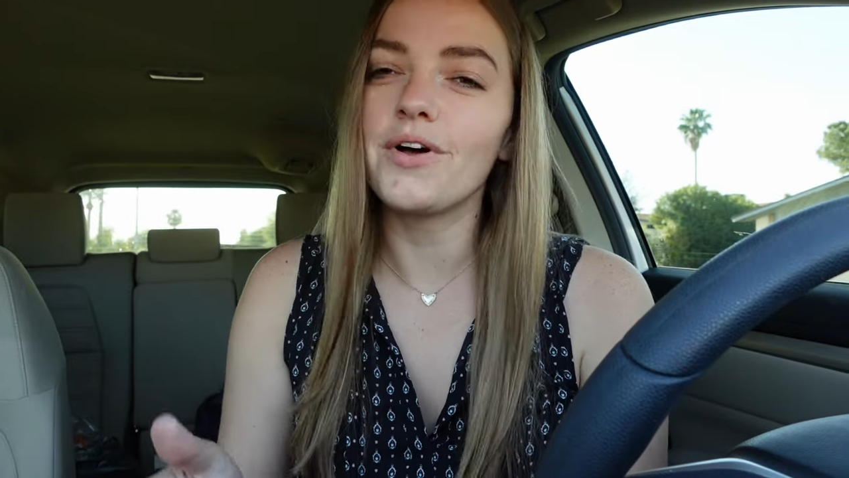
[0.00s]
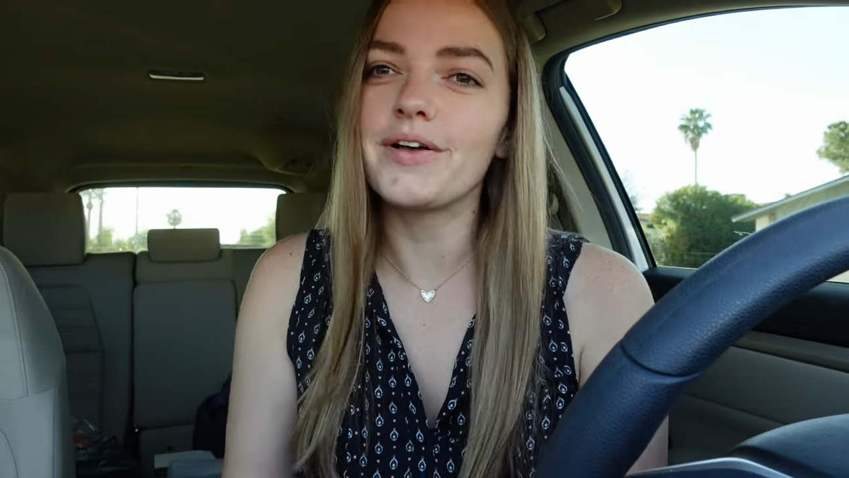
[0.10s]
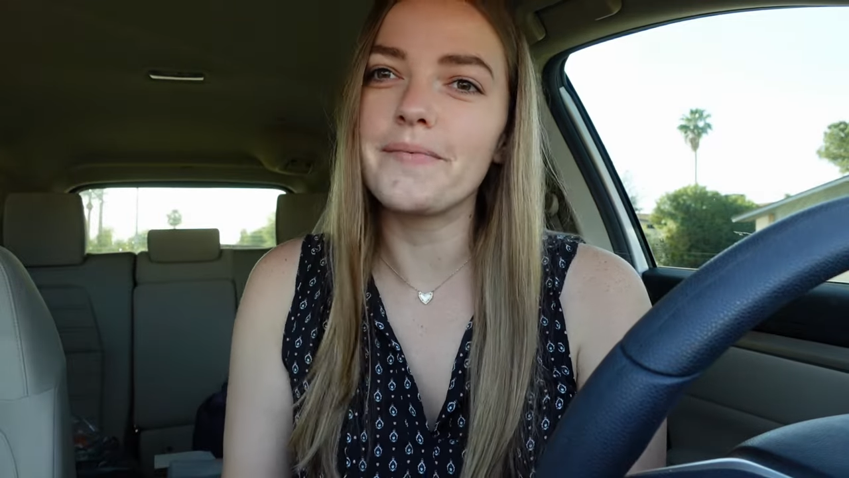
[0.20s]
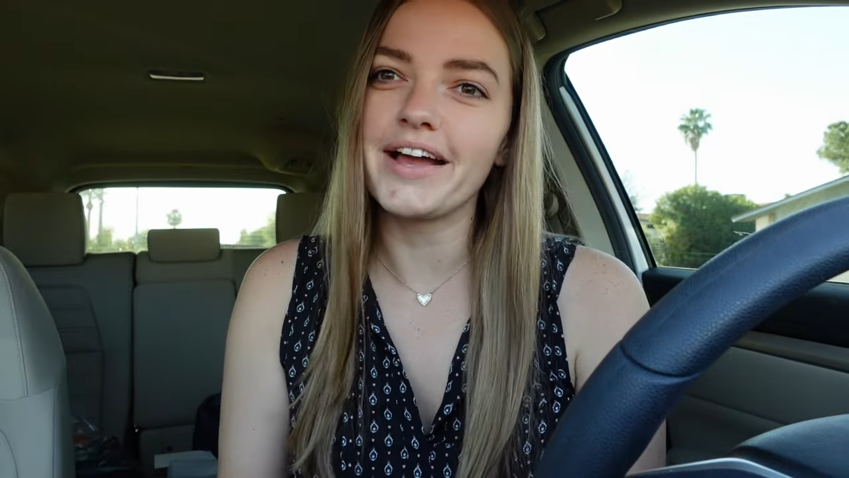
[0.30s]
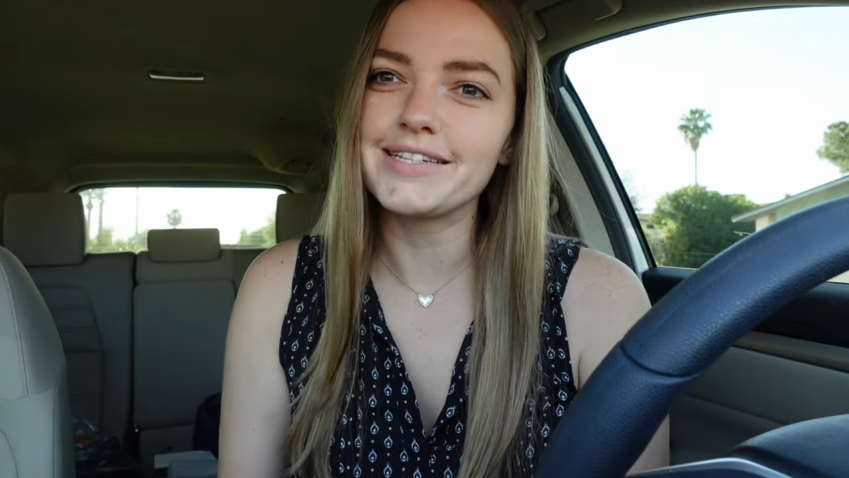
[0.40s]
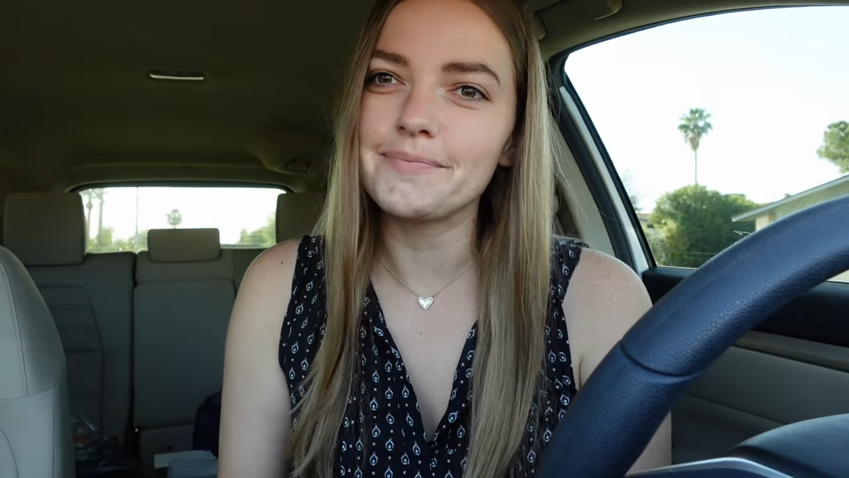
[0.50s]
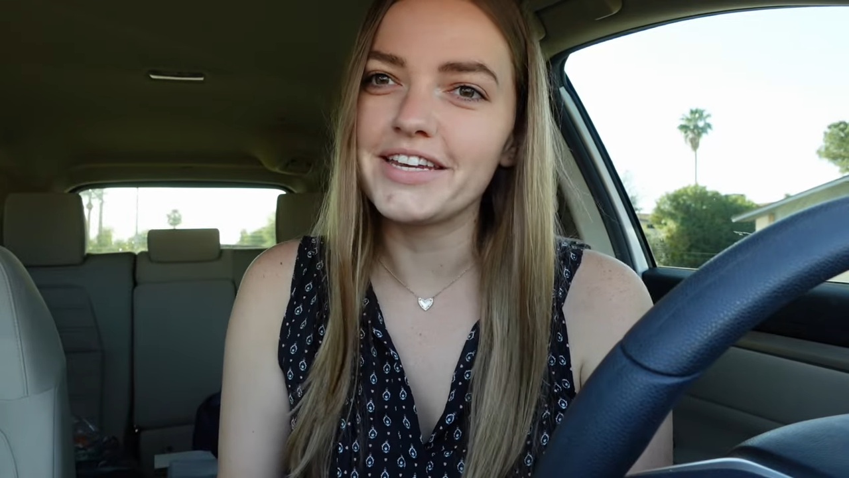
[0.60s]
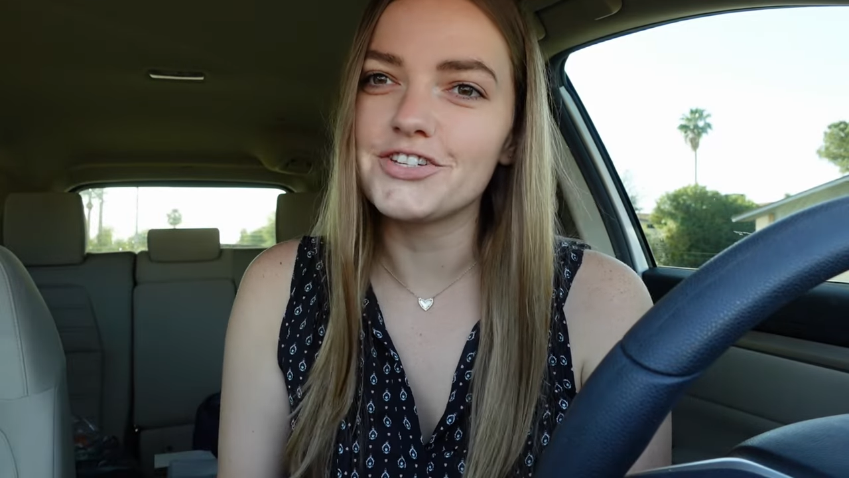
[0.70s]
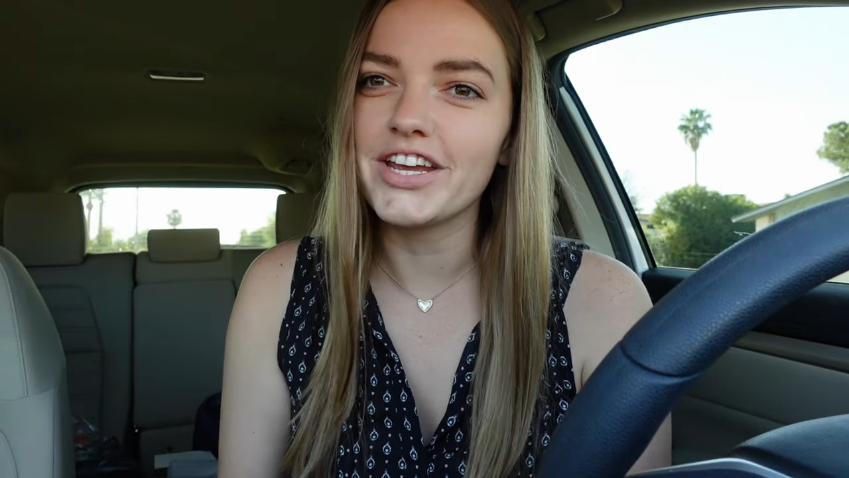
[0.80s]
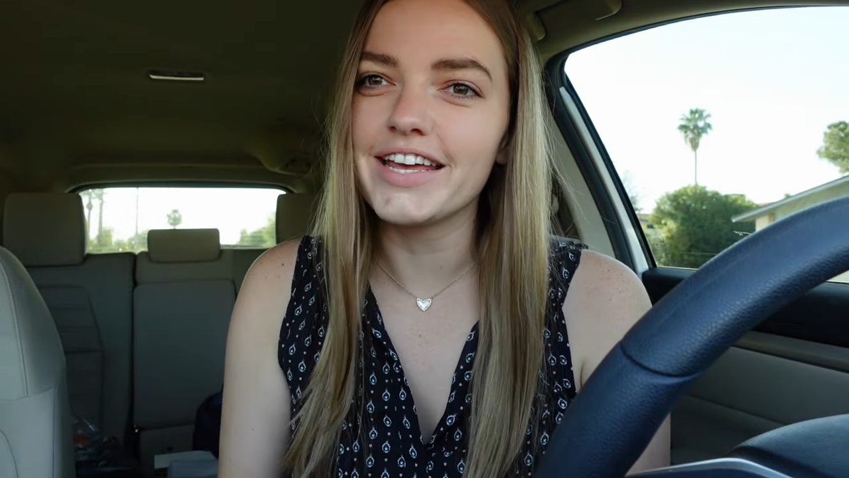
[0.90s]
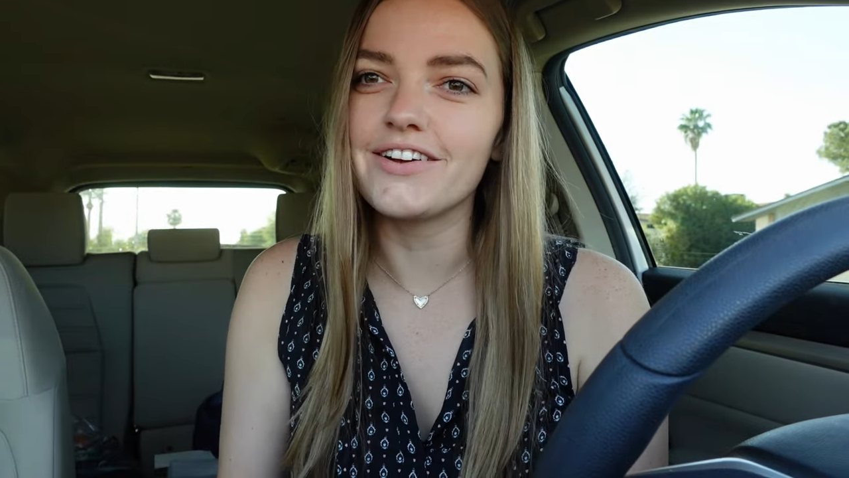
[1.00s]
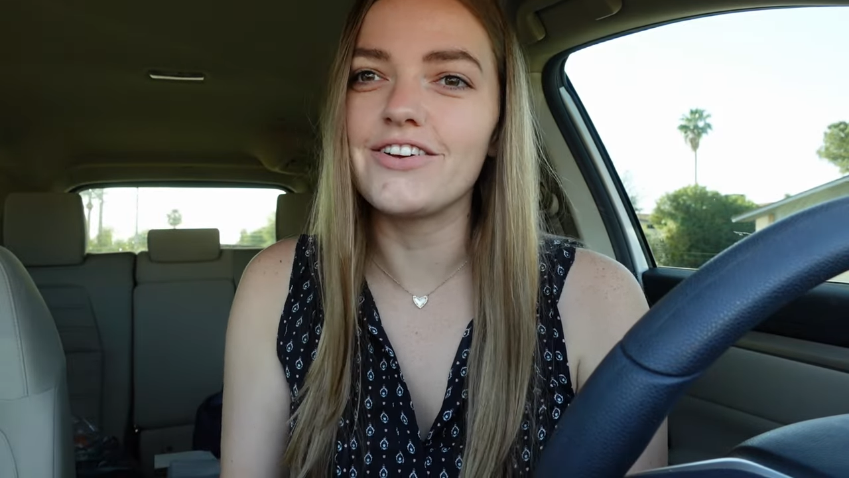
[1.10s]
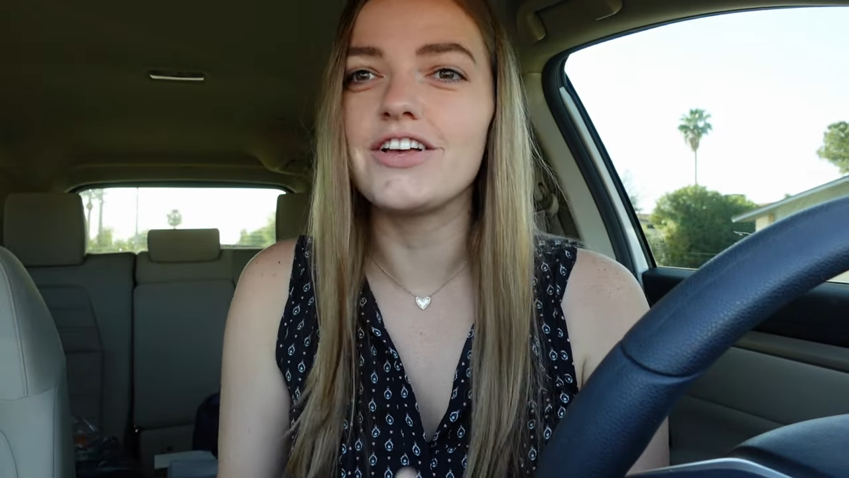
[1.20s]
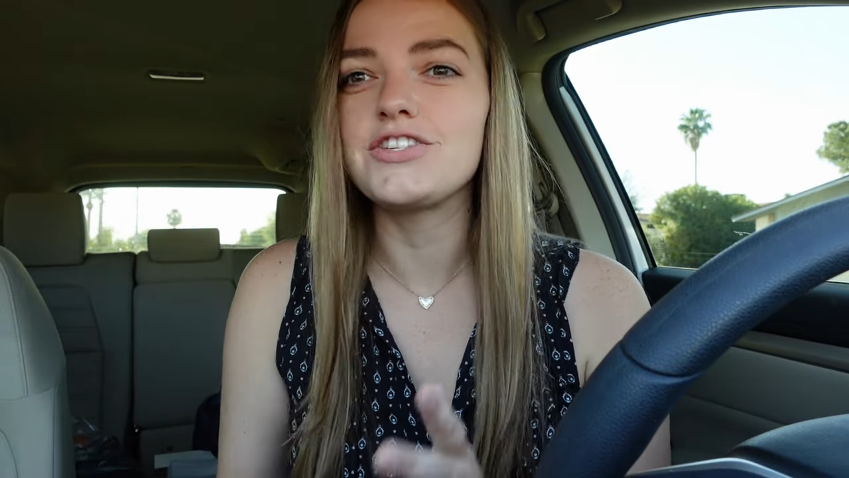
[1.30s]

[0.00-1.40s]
welcome back to my channel.